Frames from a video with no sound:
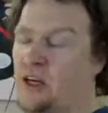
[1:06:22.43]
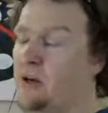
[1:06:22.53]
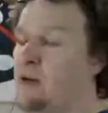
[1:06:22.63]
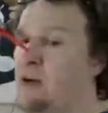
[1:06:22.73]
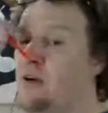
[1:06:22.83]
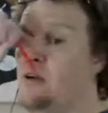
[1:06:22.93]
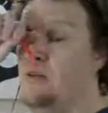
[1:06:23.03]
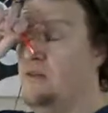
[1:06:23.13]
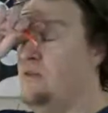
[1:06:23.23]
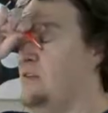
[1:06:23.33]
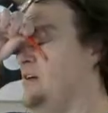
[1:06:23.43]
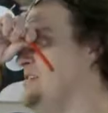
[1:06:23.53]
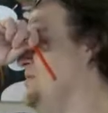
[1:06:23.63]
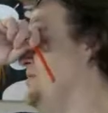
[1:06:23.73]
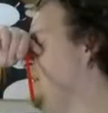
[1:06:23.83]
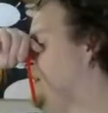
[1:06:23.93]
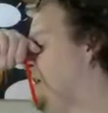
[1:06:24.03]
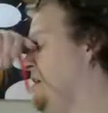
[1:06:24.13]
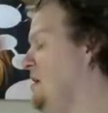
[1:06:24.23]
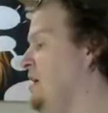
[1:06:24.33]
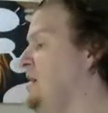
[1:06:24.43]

old farts, and then it became